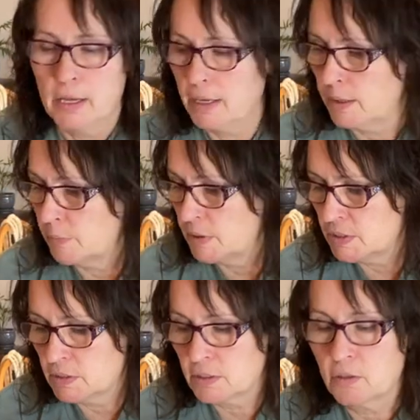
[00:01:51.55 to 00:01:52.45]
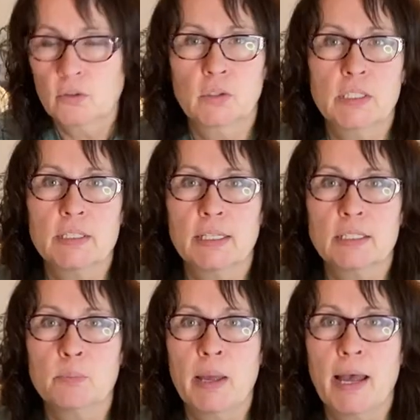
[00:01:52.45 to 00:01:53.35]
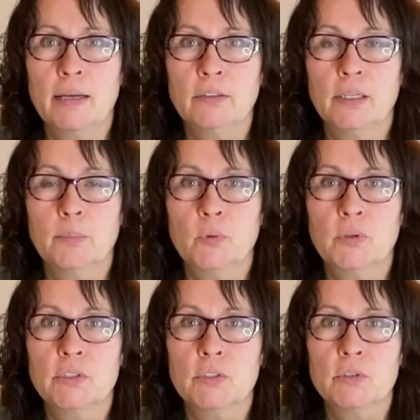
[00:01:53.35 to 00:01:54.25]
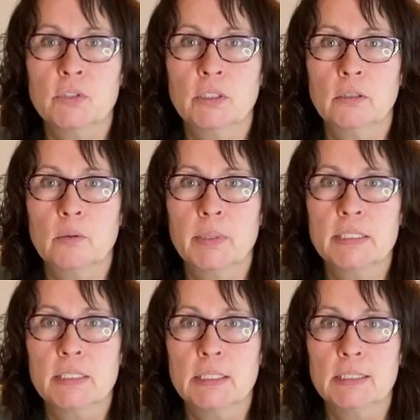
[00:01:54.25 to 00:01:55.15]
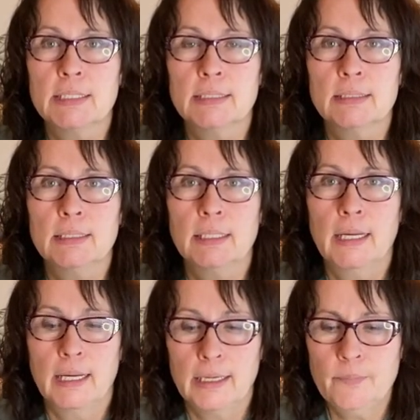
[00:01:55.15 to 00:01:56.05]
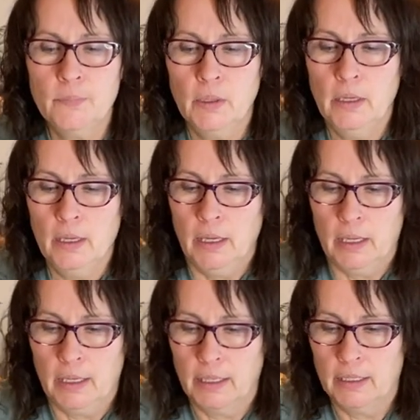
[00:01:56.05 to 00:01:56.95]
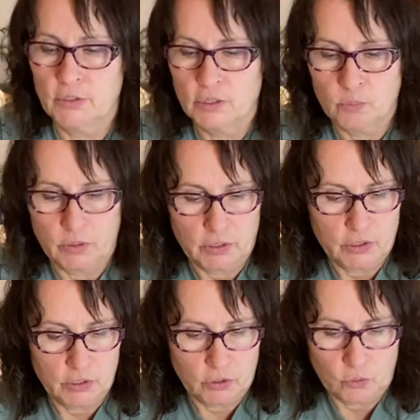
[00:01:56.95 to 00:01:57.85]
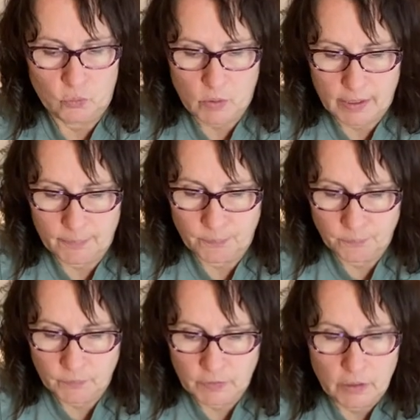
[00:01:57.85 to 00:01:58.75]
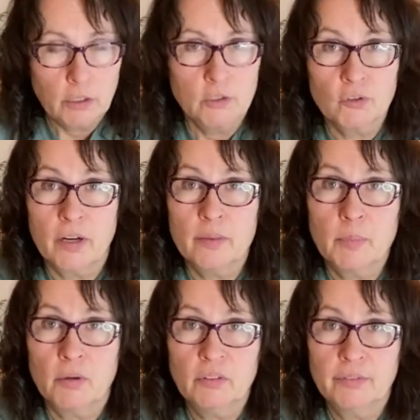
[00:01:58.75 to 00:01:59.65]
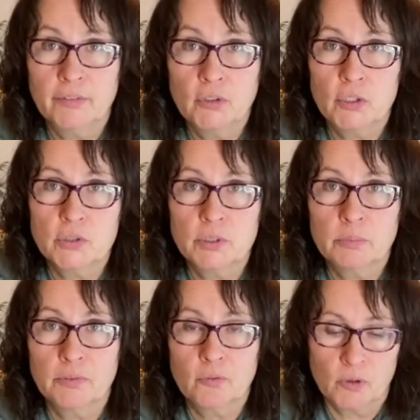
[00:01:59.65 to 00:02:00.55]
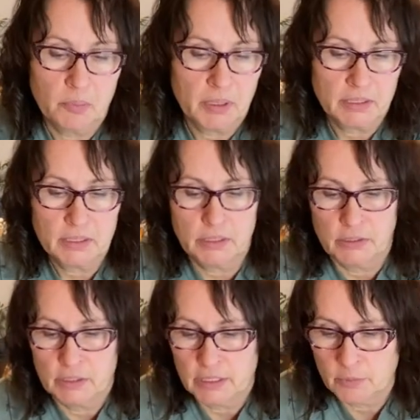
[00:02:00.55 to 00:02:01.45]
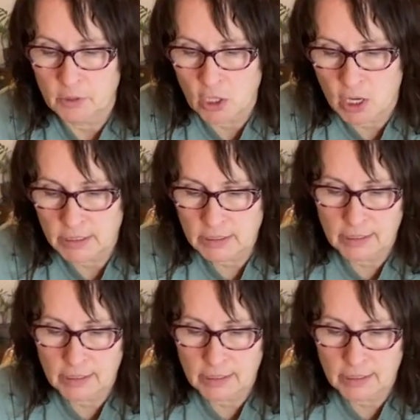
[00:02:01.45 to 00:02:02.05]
Um, this is a thirty-six pack that I'm going to start all my seeds in today. And I just wanted to um, try them out. I've never used them before, but I, you see them a lot.